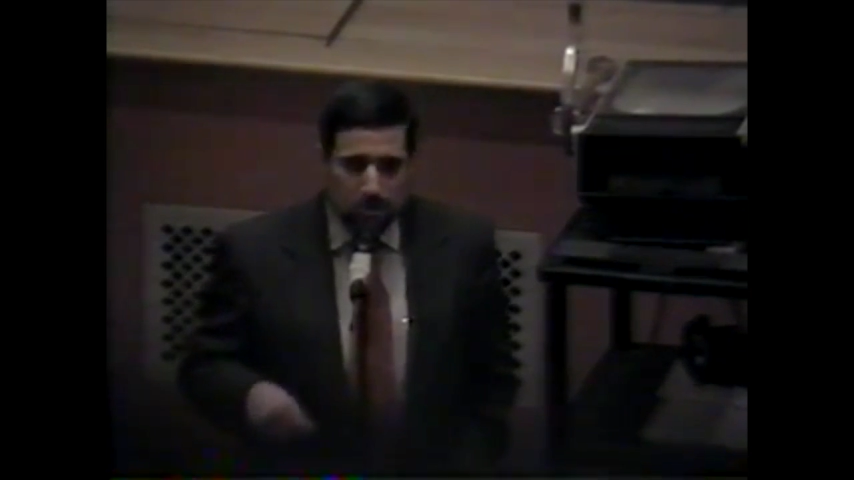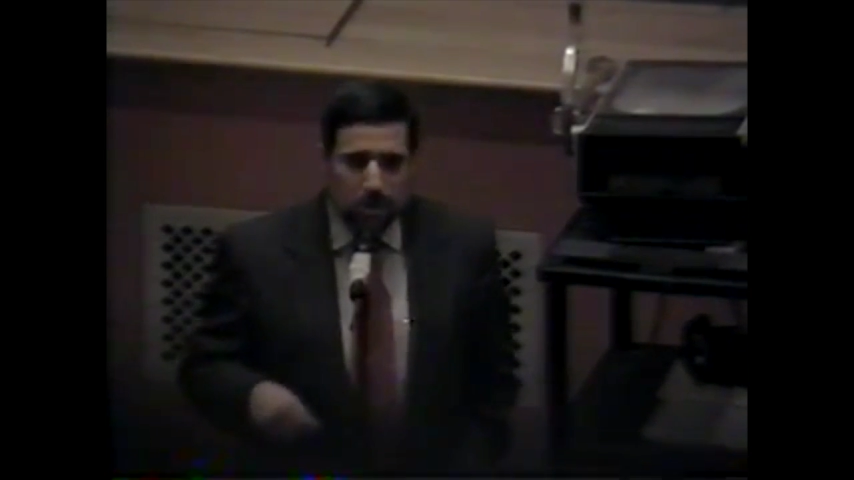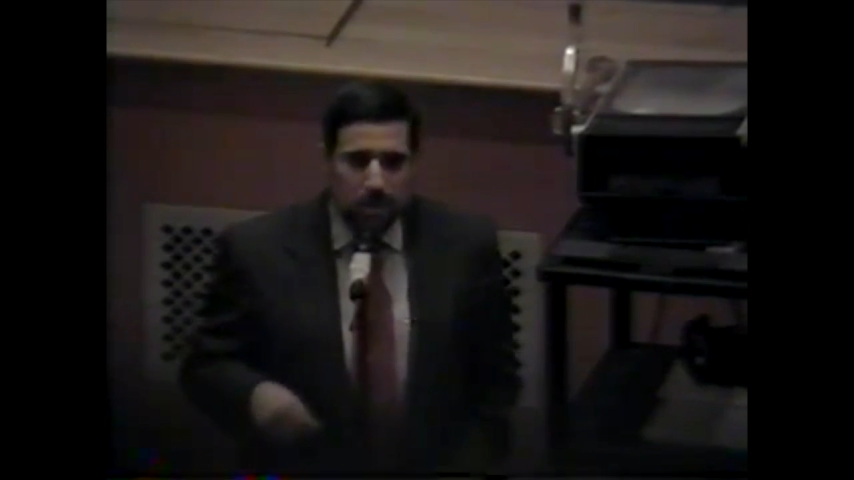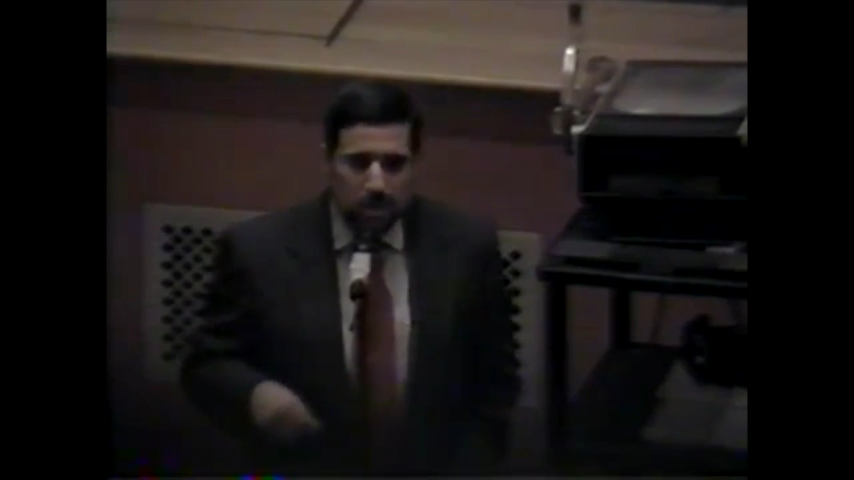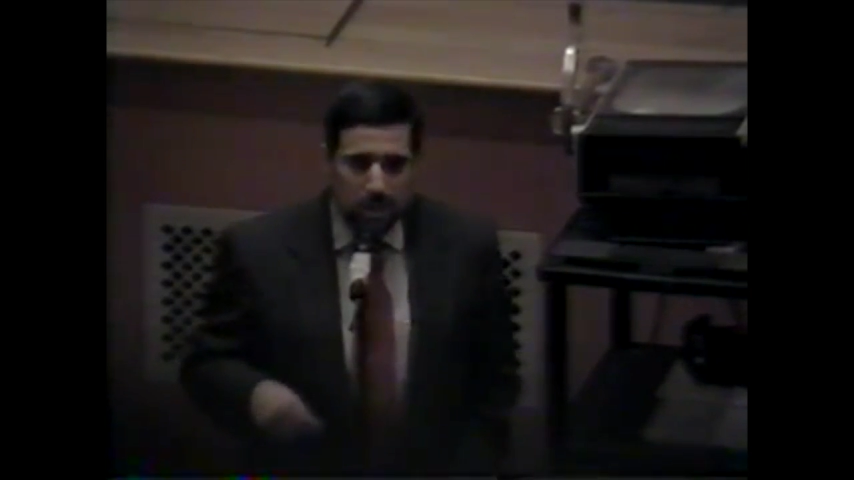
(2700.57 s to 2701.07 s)

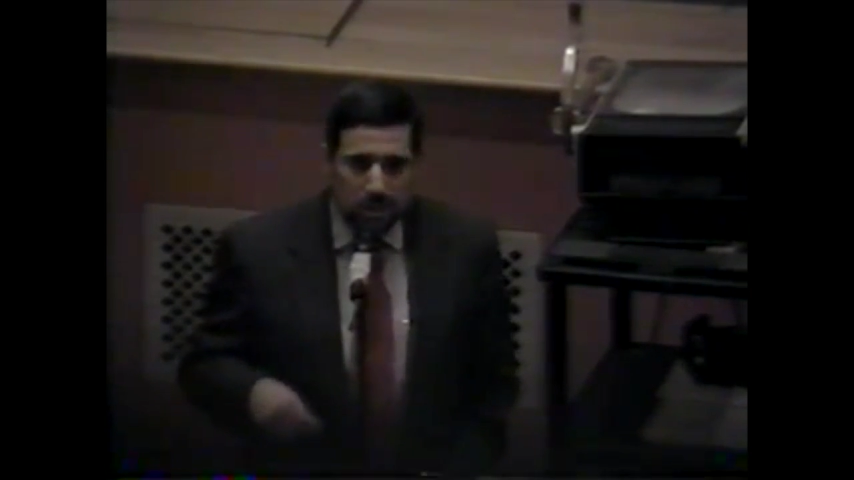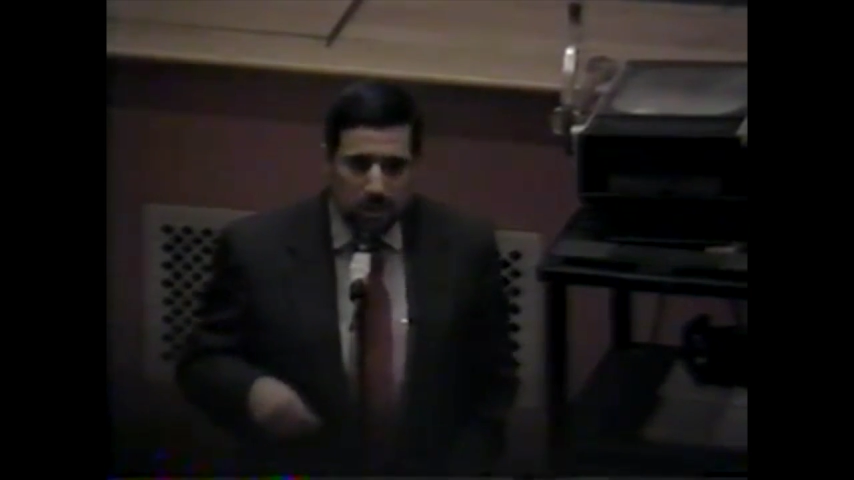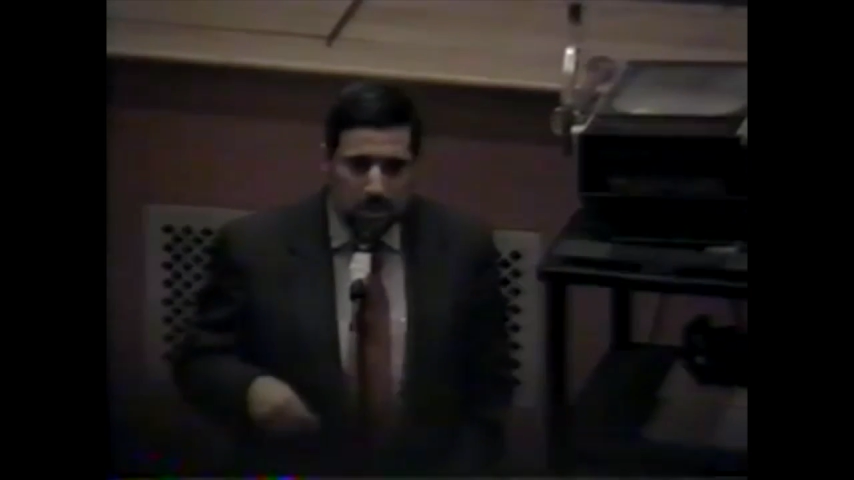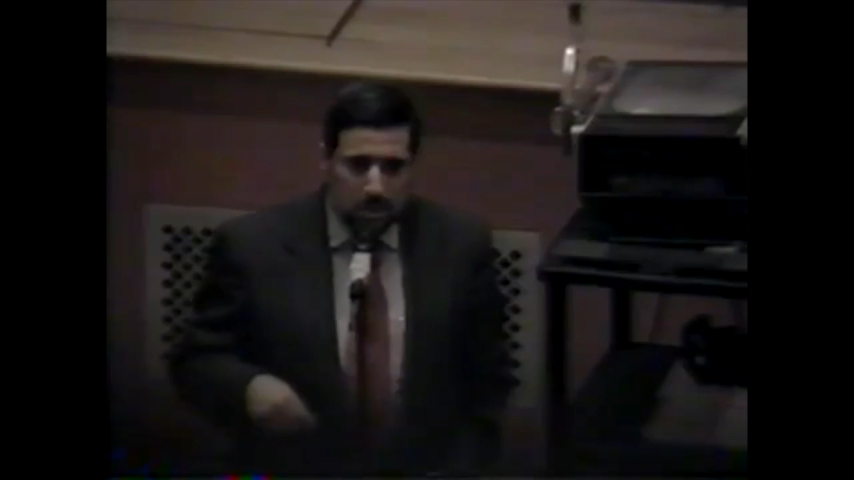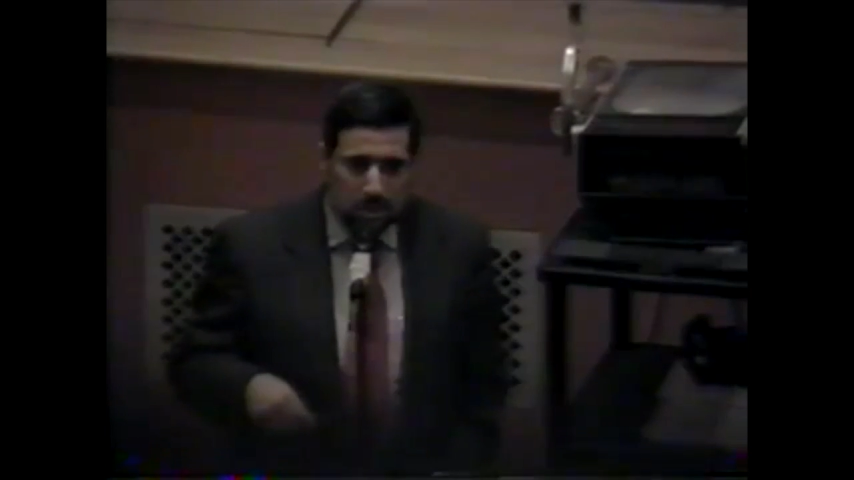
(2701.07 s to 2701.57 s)
community.
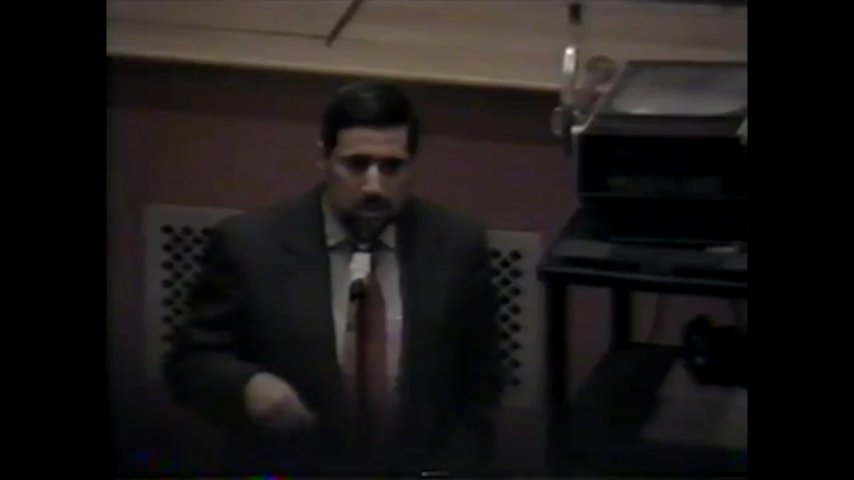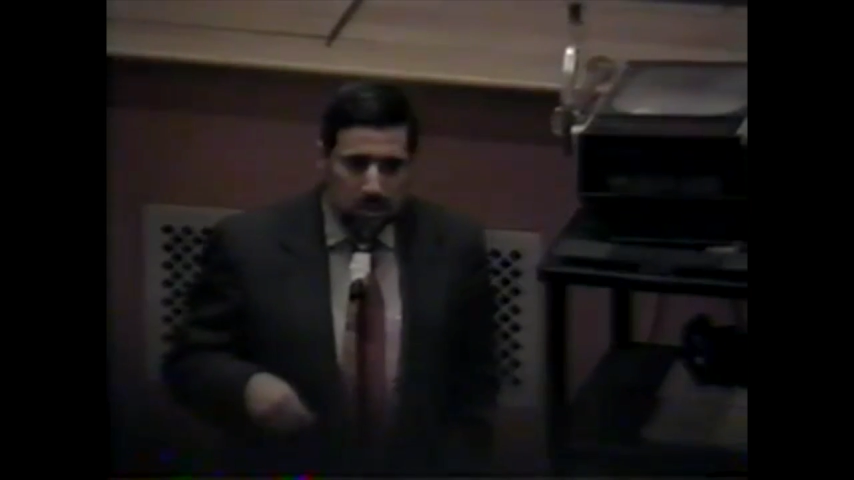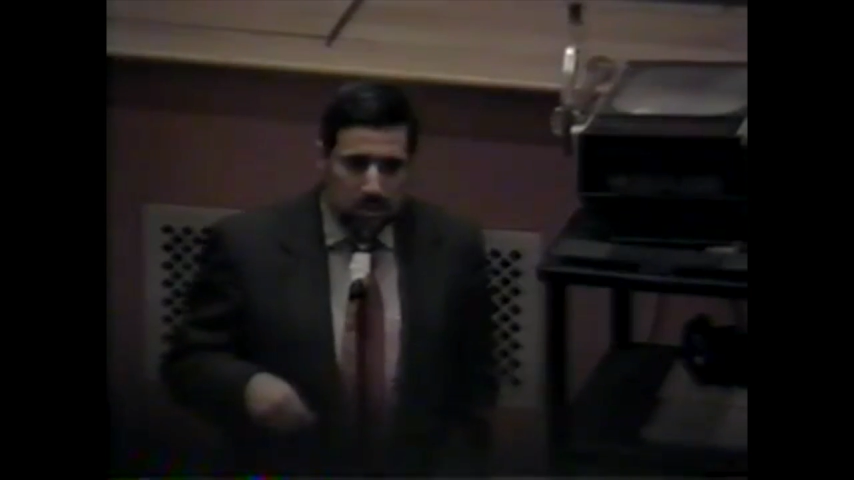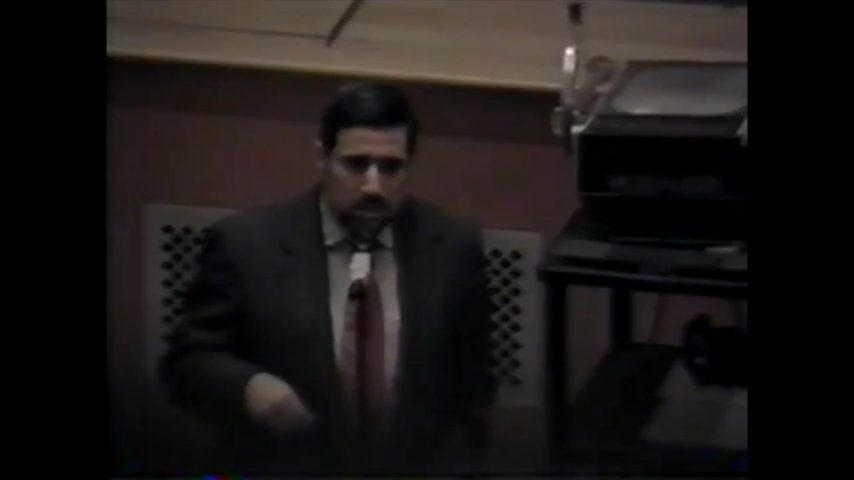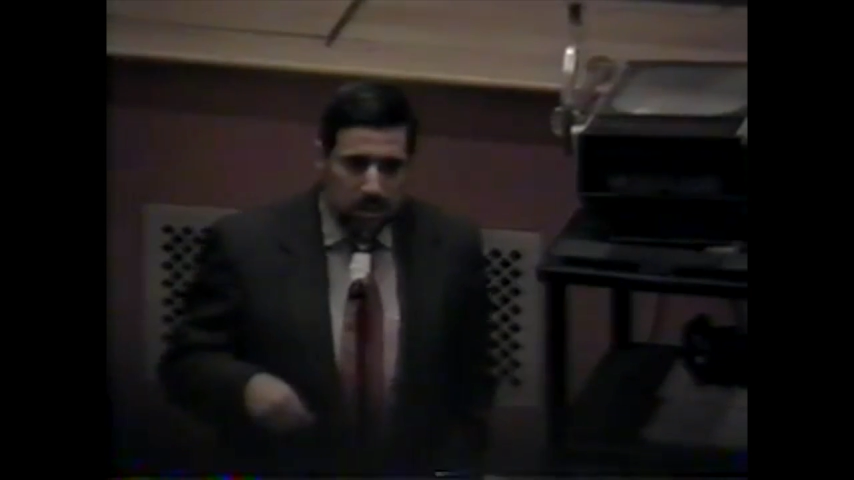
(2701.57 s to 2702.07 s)

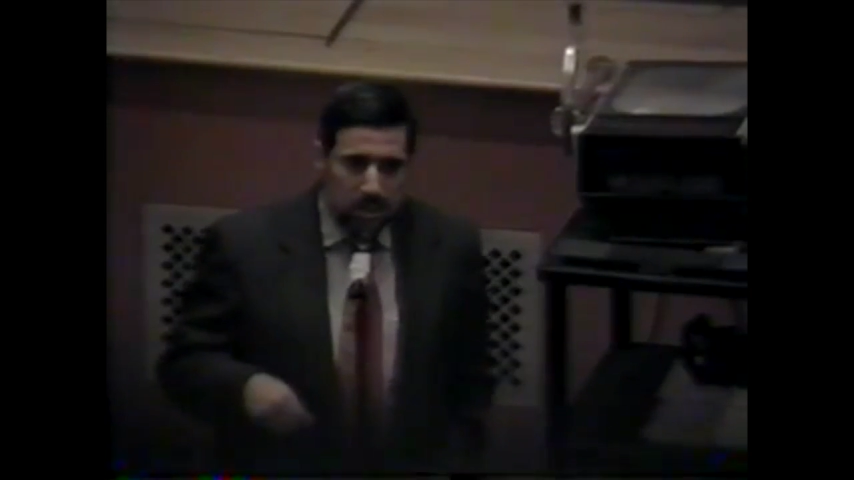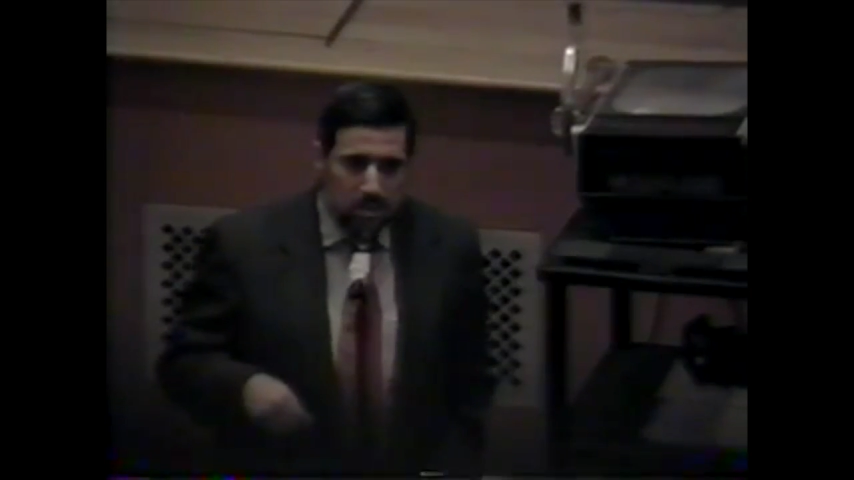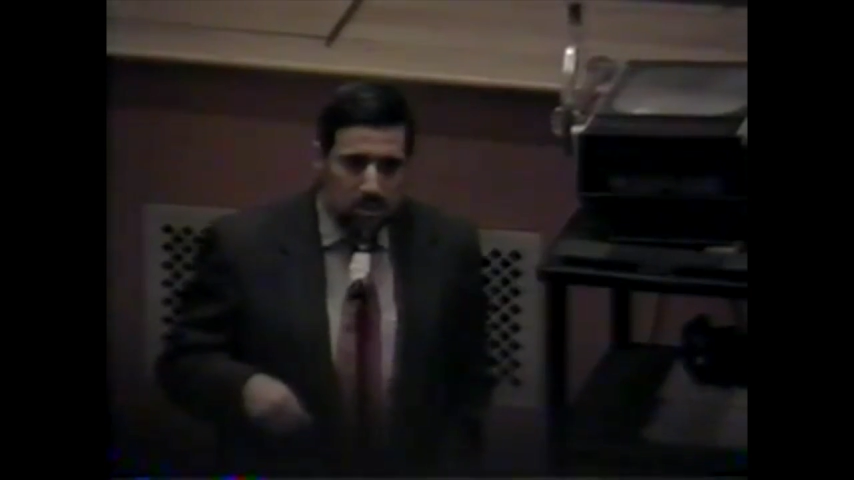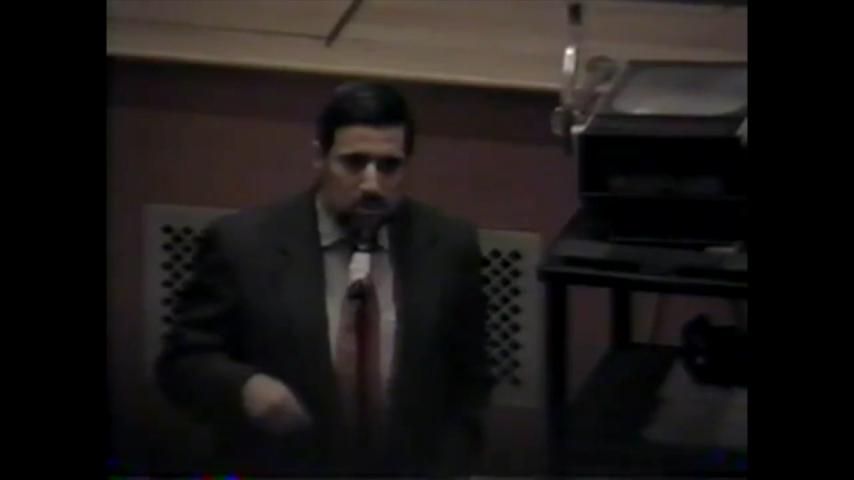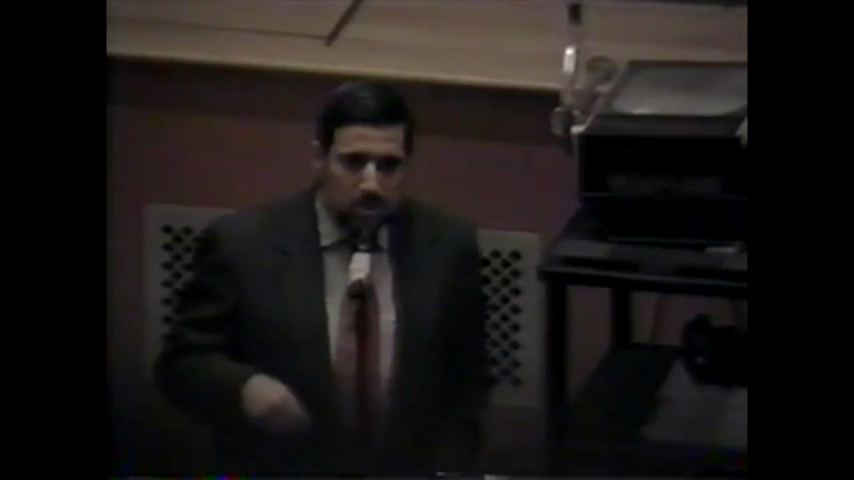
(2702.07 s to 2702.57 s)
That
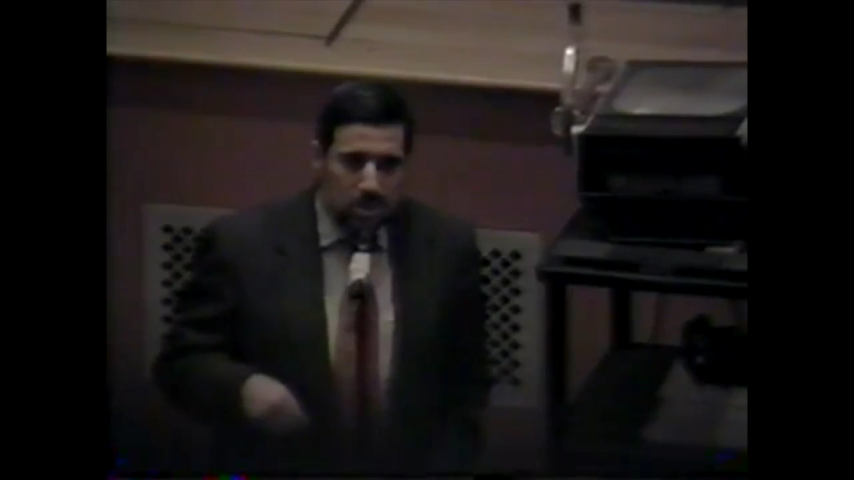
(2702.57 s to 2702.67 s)
is not